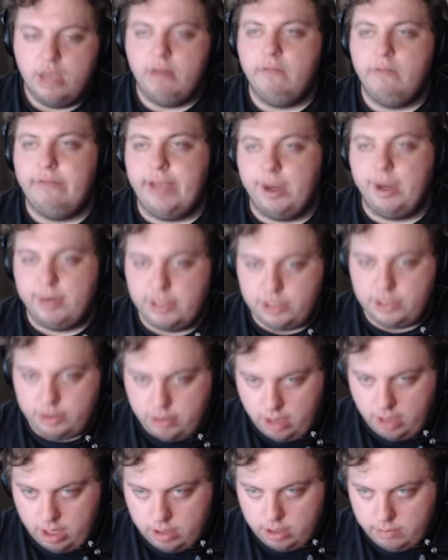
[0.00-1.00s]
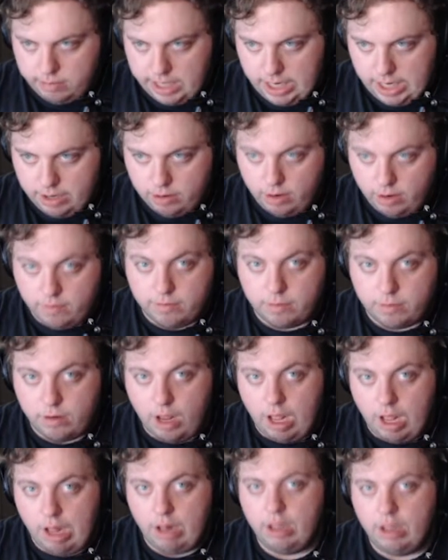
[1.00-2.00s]
Very strong player
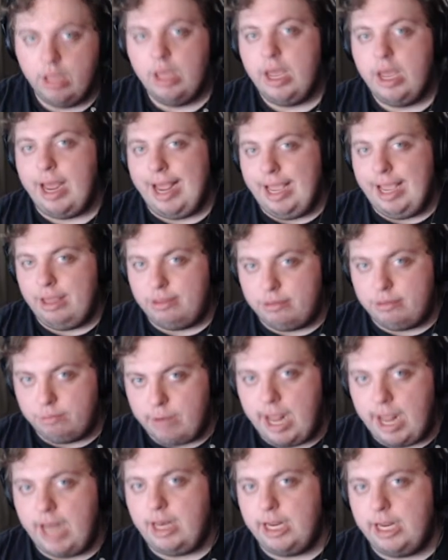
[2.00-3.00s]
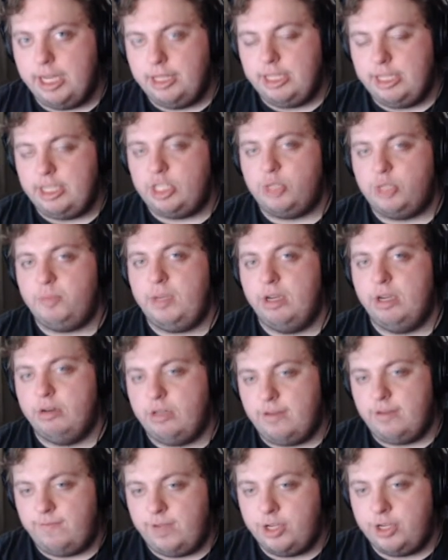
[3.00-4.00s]
overall. a threat in the Spear
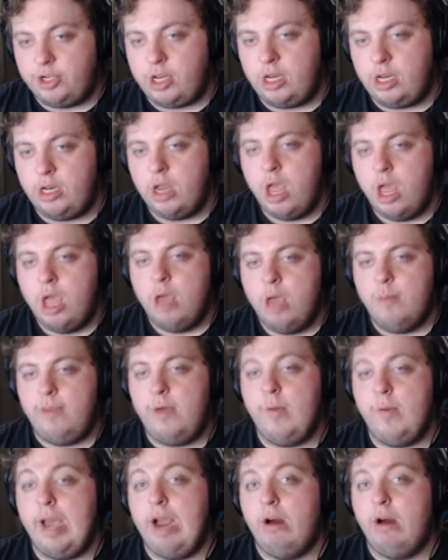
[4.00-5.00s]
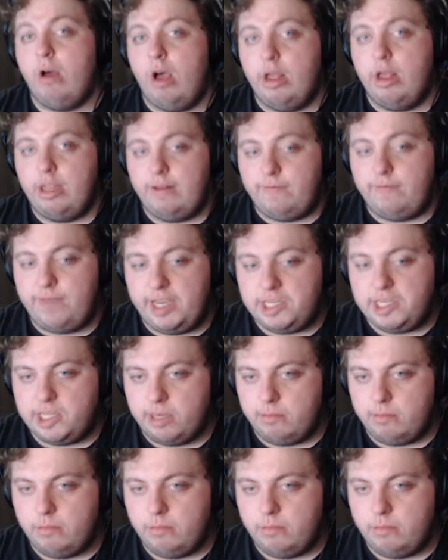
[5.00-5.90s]
division. Beware all that face him.